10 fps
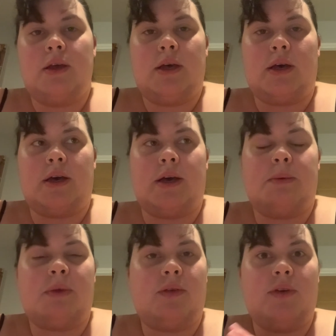
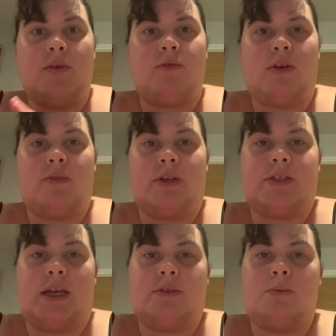Um, and I think I'm free for
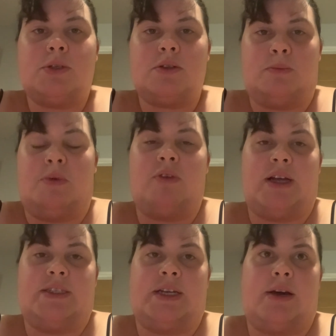this day, so I'm just going to be
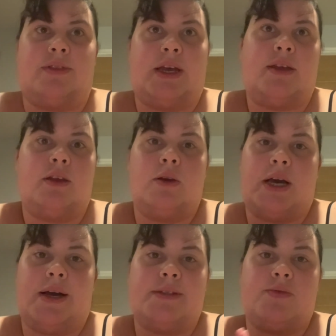writing out thank you
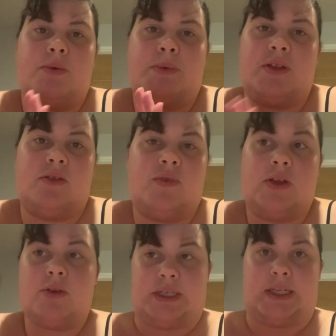cards for my for
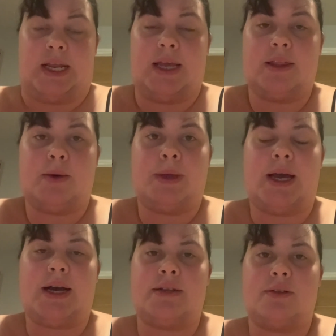the christening that we
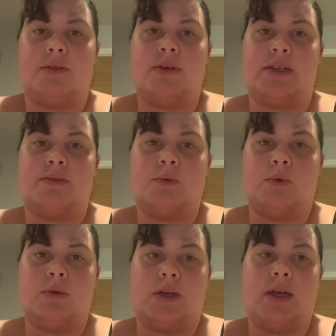had on the 1st of
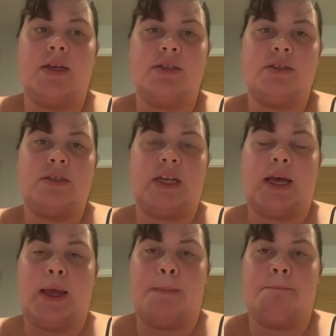August
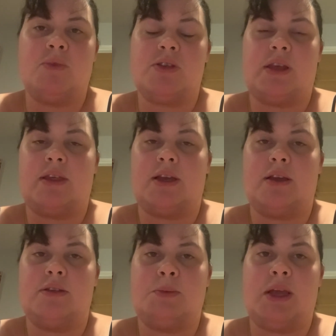um, to say
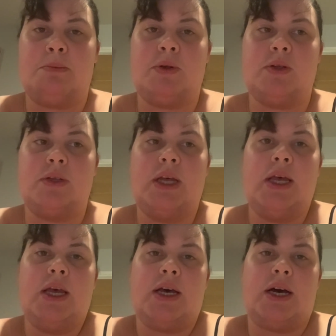thank you to people.
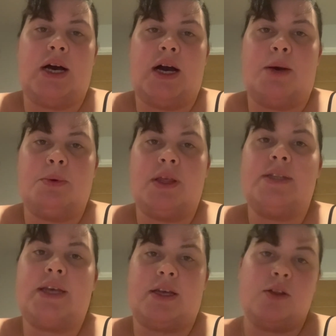Uh, I'll
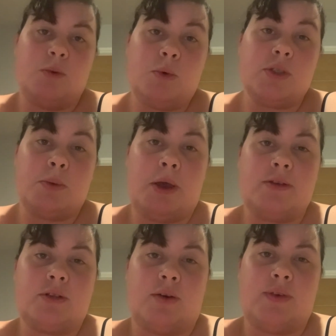probably take another walk to the
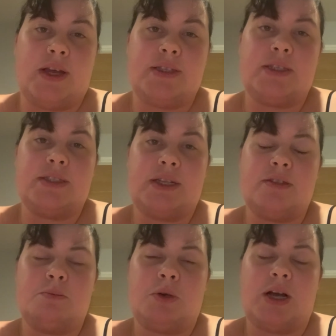post office and
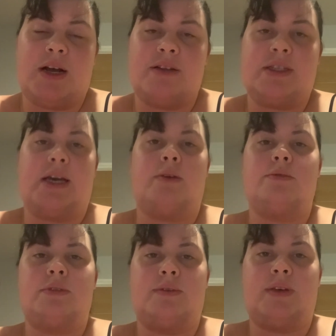send some more cards out
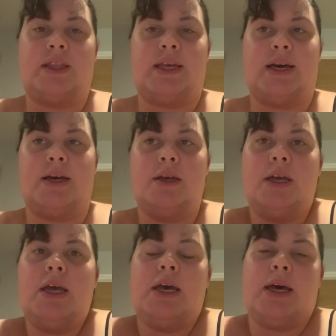and stuff like that
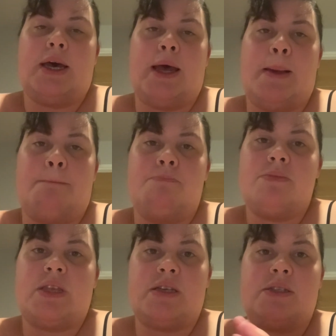um,
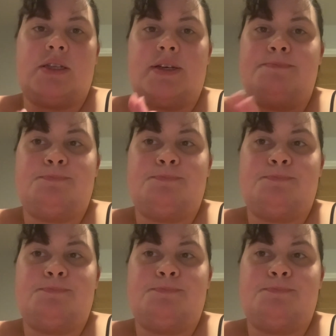just to